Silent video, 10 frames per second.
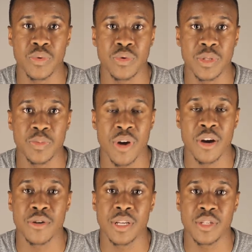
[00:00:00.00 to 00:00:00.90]
whose
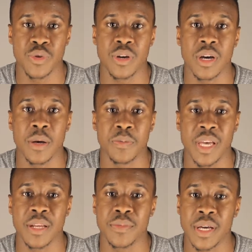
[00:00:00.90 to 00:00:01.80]
priorities were
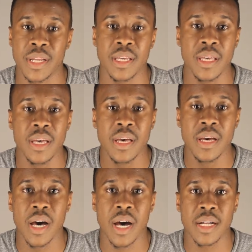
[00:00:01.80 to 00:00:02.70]
getting money,
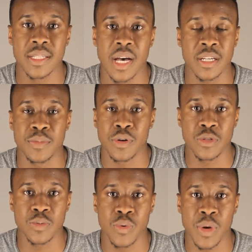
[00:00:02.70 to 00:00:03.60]
talking to
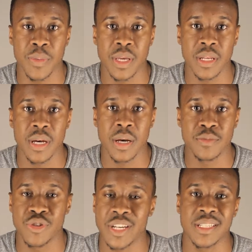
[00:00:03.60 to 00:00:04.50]
multiple
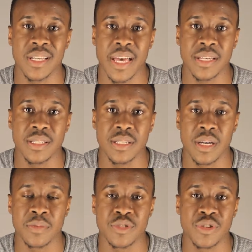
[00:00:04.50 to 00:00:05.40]
women, dressing nice,
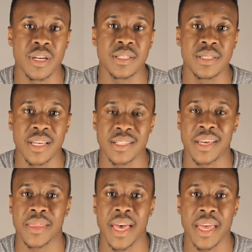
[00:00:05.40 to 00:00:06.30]
drugs, things
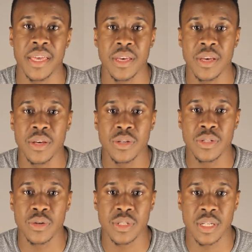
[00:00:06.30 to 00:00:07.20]
like that.
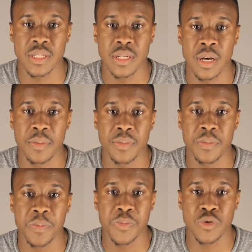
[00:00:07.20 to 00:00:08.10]
So just
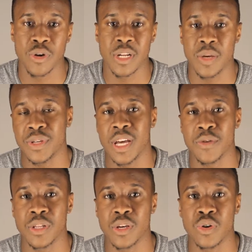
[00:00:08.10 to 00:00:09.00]
growing up, you're not
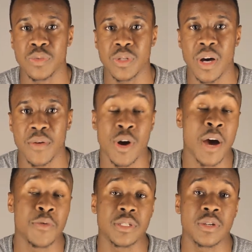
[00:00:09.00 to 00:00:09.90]
really home too often. Well,
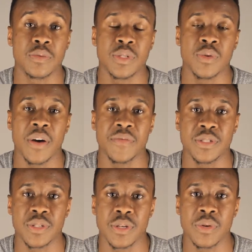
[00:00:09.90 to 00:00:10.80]
I wasn't home too
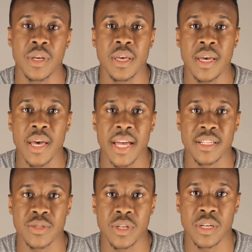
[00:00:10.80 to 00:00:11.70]
often, so I
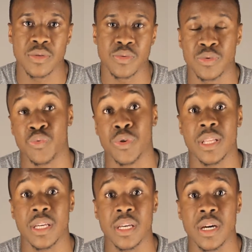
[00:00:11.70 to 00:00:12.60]
just was
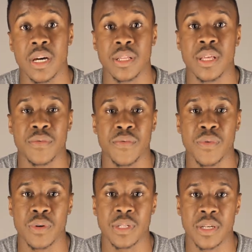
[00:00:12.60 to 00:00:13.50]
really under the
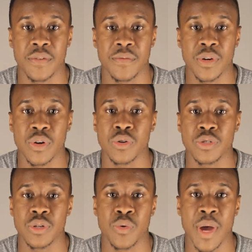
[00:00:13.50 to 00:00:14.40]
influence of the
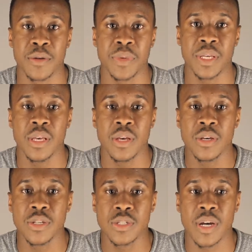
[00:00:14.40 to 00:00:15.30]
culture around me.
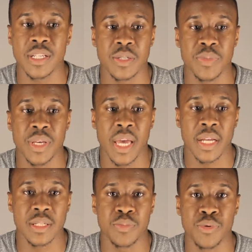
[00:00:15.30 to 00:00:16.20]
So I just
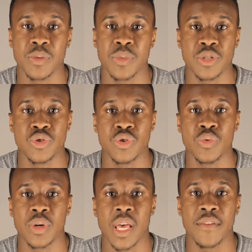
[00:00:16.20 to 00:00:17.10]
began to pretty much
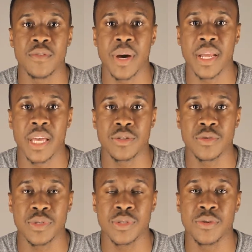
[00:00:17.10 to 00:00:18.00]
do what everybody else
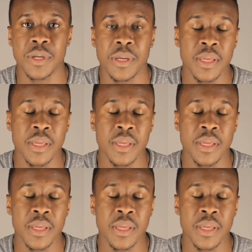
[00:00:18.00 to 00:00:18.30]
was doing.